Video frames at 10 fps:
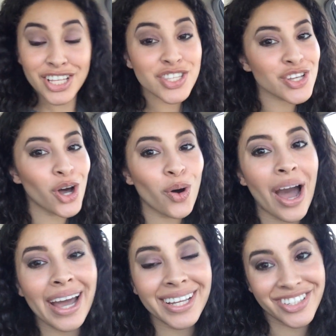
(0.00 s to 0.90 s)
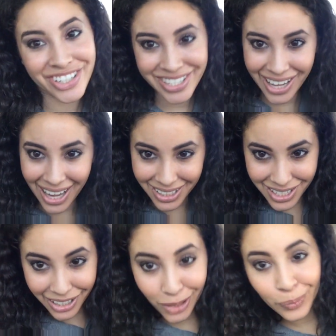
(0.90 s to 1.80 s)
So I just got
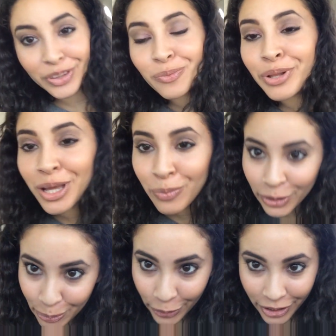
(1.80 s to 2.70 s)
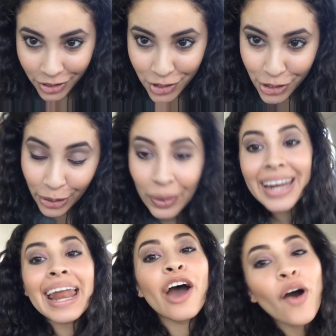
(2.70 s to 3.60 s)
done with the Playboy morning show,
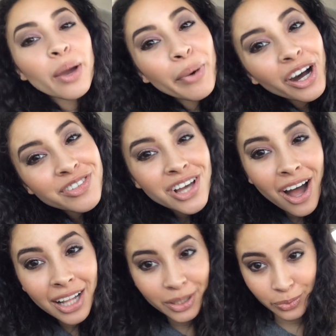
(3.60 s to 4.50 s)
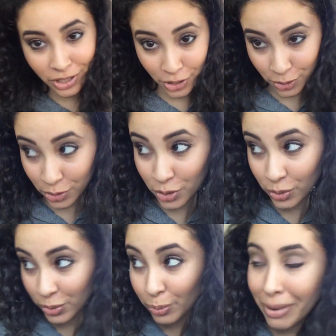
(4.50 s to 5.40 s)
and now I'm off to Hollywood to go
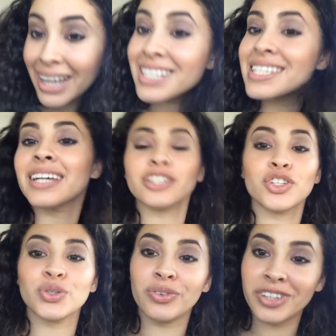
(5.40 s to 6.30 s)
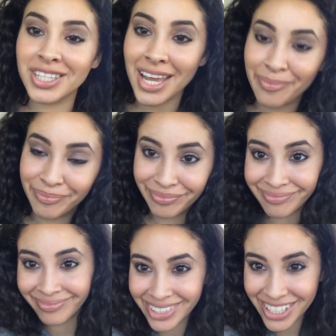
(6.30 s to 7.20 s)
do my second shoot of the day.
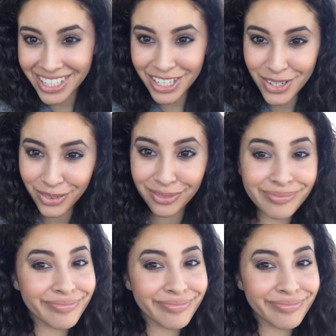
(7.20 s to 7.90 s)
Stay tuned.